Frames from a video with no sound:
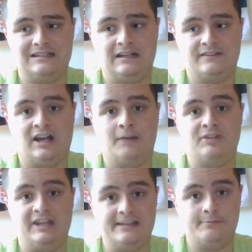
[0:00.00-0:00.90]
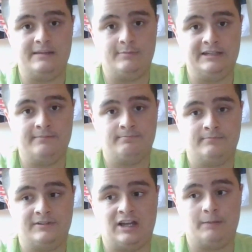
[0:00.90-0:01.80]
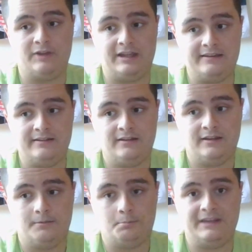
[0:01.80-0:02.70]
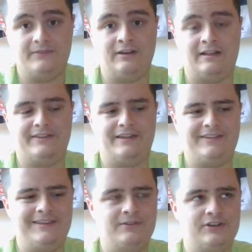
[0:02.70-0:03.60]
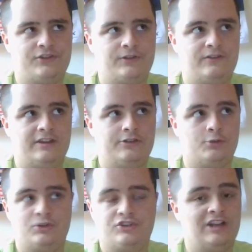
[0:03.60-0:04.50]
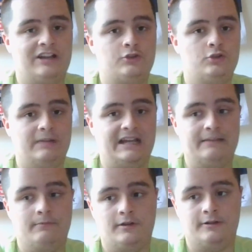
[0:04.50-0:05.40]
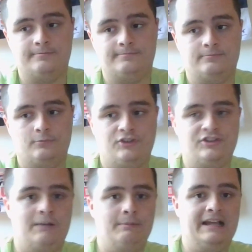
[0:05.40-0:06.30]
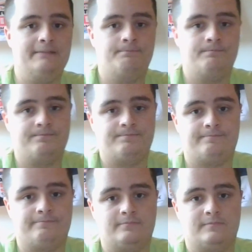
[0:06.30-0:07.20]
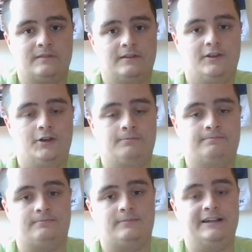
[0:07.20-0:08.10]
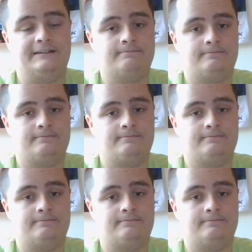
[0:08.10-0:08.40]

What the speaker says: a top 10, maybe a top 10. But he fell. I think he finished 15th, which is not too bad. Which is not bad. So yeah.